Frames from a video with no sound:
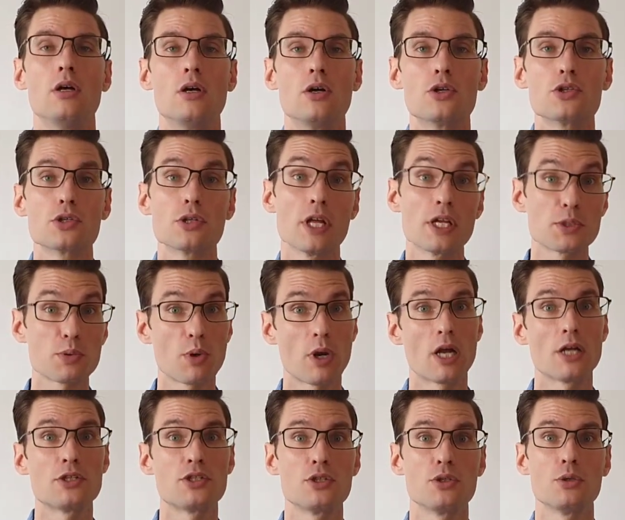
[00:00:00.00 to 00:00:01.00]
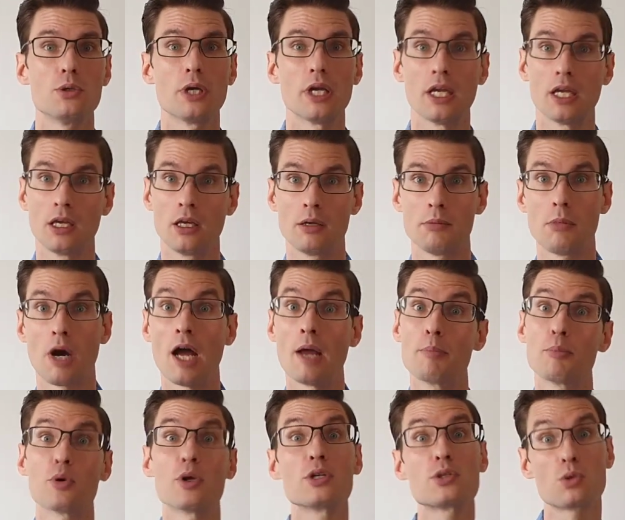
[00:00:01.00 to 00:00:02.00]
So that's what I do in my
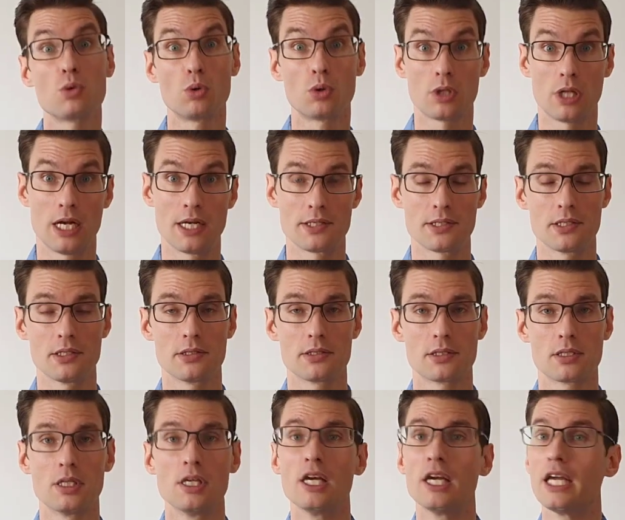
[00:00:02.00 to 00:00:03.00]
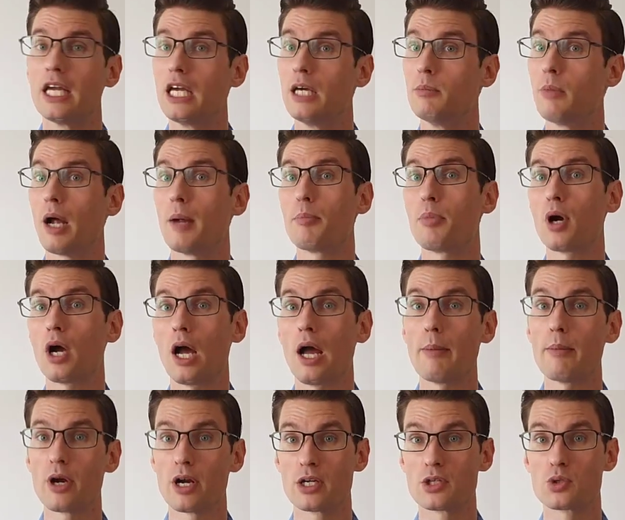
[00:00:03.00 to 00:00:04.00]
preschool classes. In my
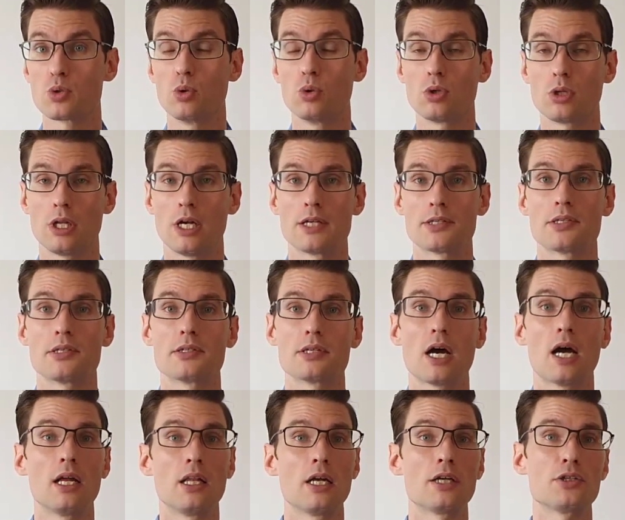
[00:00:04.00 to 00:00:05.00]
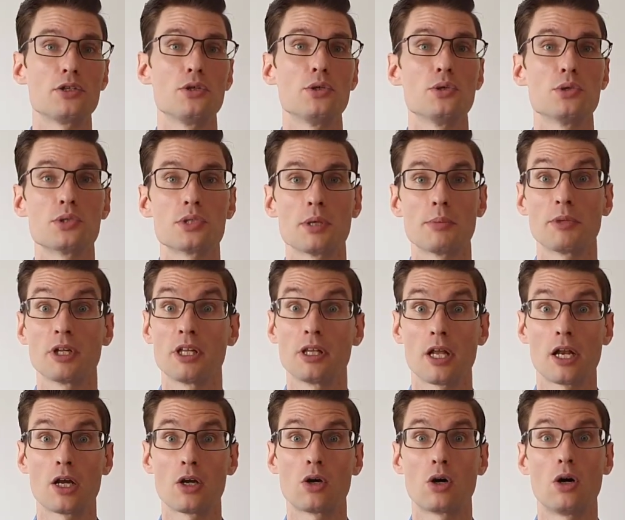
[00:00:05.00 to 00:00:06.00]
primary school classes, I like to use something that
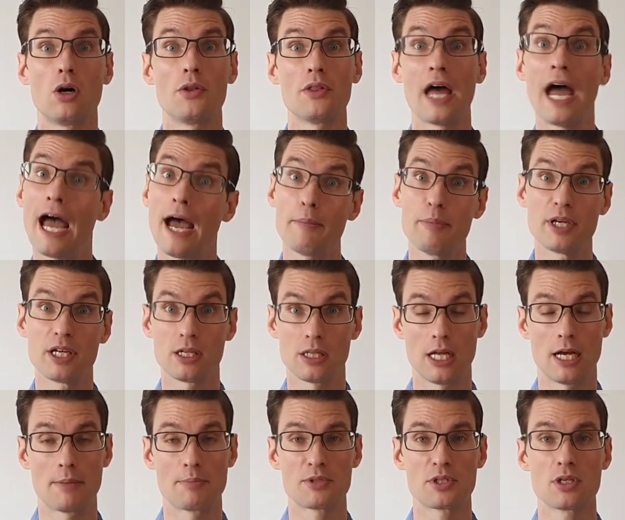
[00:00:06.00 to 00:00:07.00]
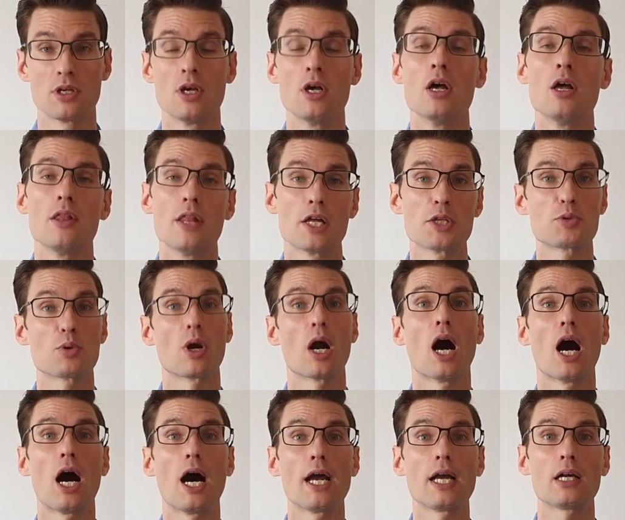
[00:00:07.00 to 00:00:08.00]
I call the happy claps. That's where
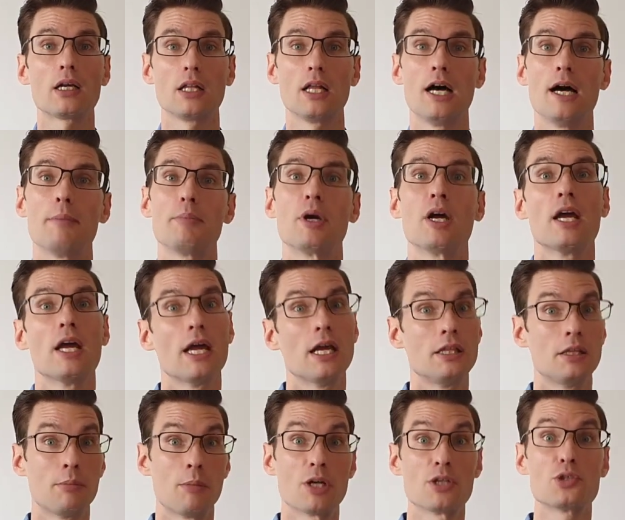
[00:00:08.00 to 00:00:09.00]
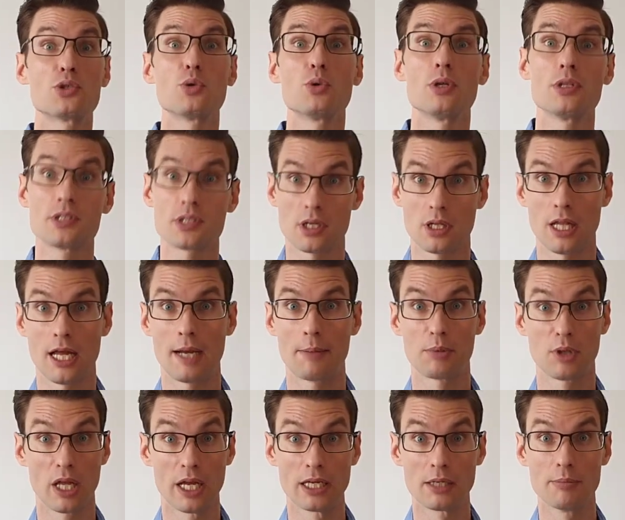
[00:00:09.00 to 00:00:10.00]
I clap and then my students clap
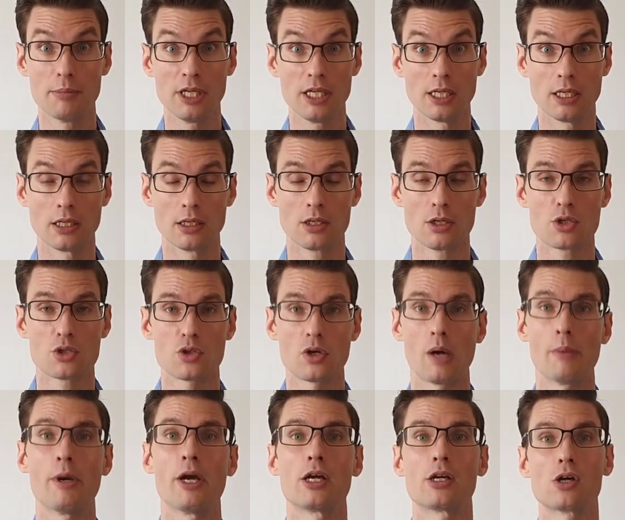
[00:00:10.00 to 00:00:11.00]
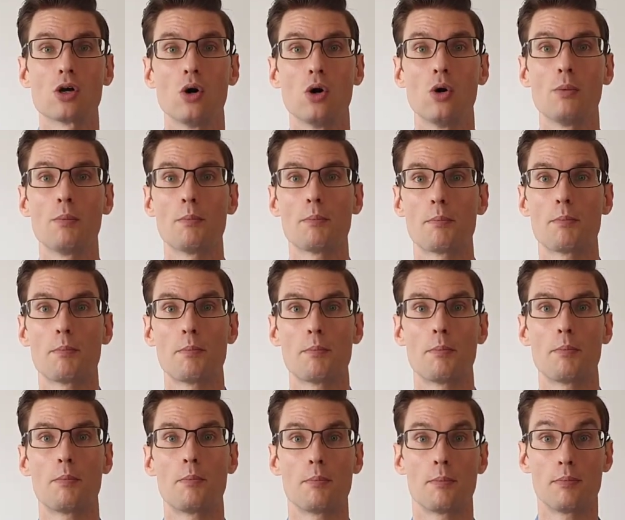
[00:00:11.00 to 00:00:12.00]
like me. So I might go,
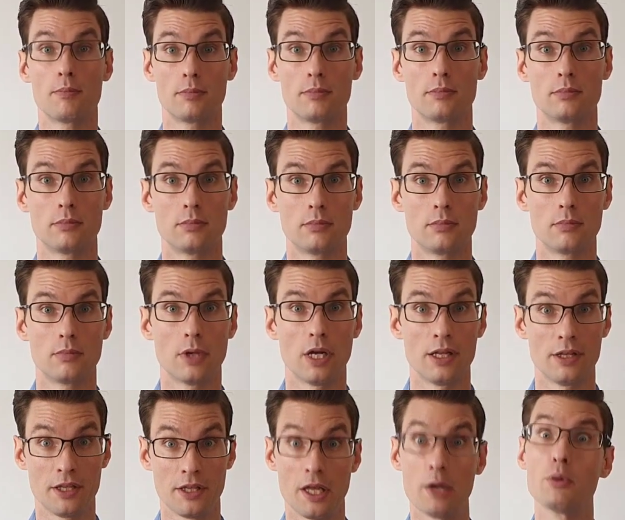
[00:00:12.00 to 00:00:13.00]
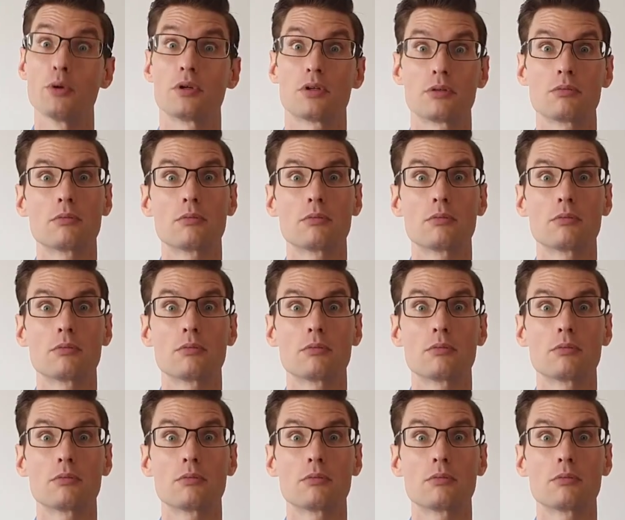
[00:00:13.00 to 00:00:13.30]
and then they would,